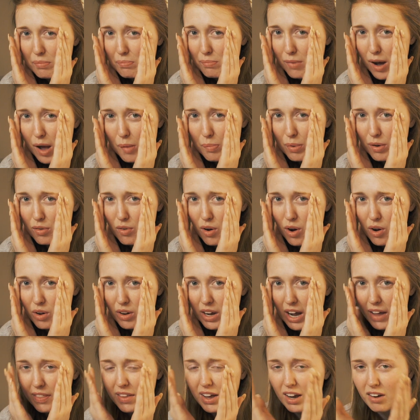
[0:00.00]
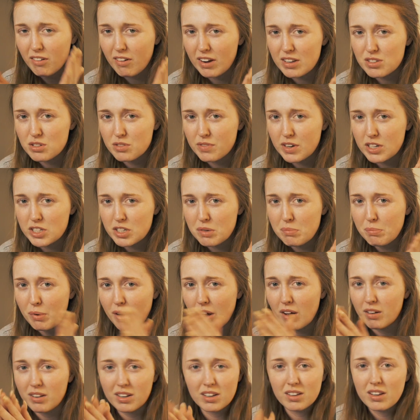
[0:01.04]
might be wrong, and that corrects your vision,
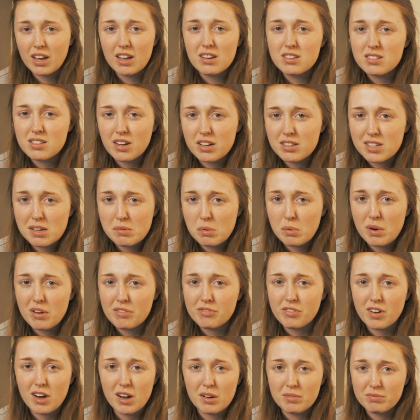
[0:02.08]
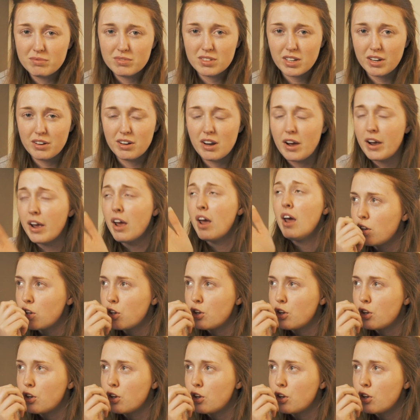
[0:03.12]
but again, don't take my word for it, I don't know.